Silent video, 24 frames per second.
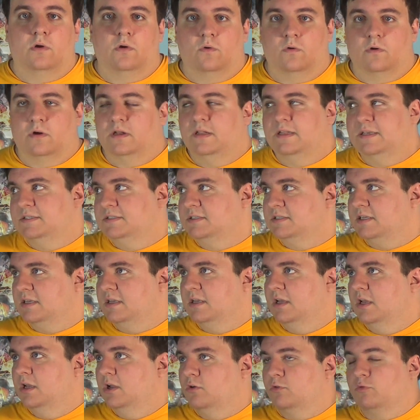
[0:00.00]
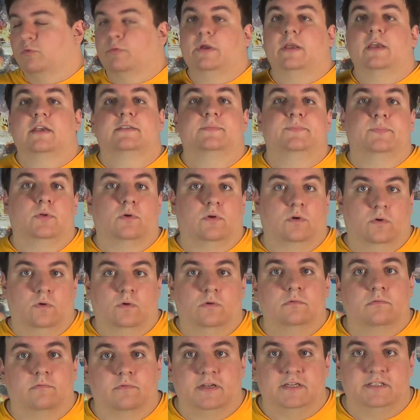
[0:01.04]
or at least re-explore an
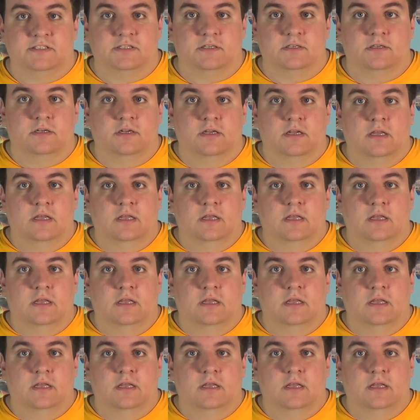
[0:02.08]
old region,